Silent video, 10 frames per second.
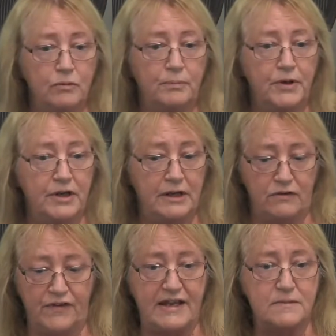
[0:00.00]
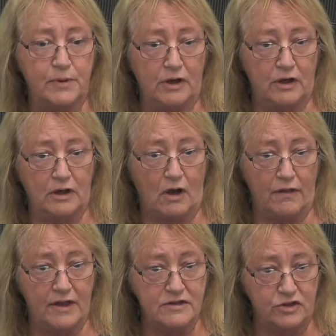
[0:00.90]
put in Facebook on
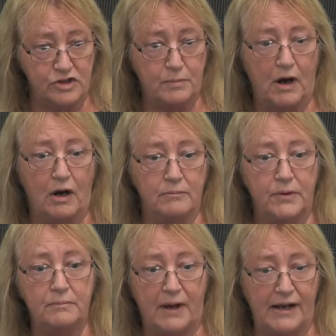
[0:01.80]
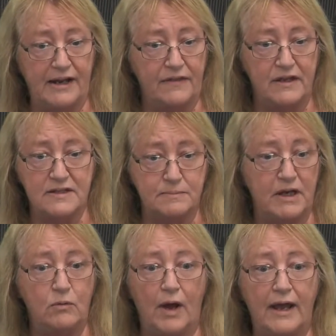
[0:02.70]
the search bar and put Buy Nothing
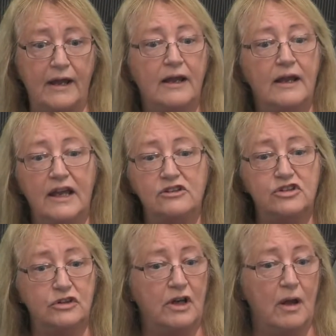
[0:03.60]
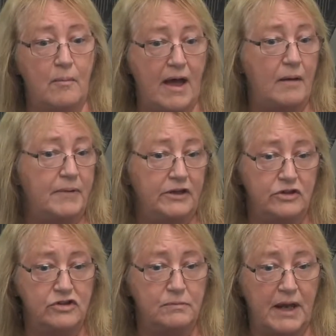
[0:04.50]
Speedway, it should come up and you
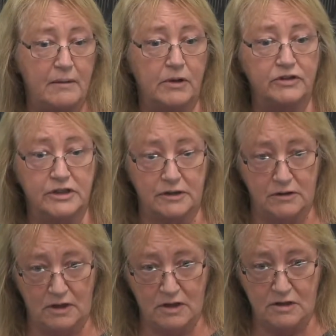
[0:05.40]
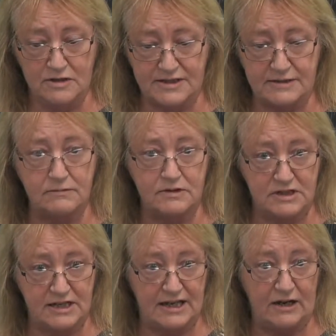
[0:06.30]
should be able to
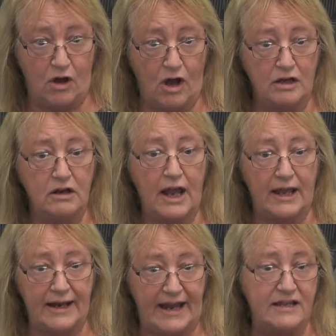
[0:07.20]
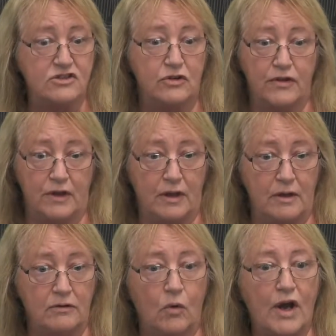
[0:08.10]
get on and answer the
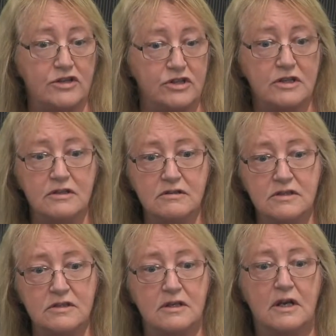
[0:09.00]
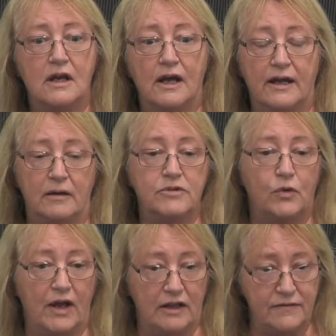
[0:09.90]
questions. Do
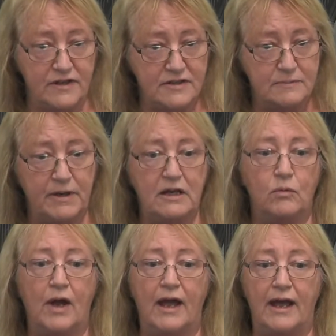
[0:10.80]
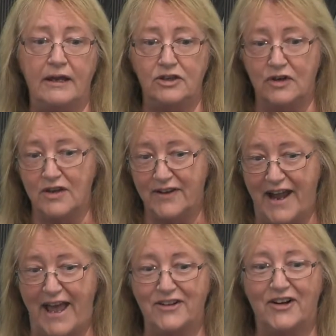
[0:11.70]
I live in Speedway? You give an
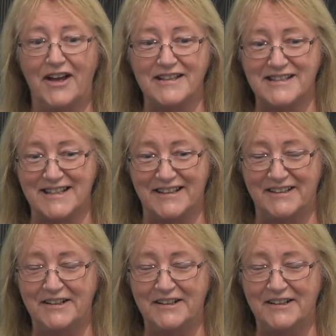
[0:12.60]
address, and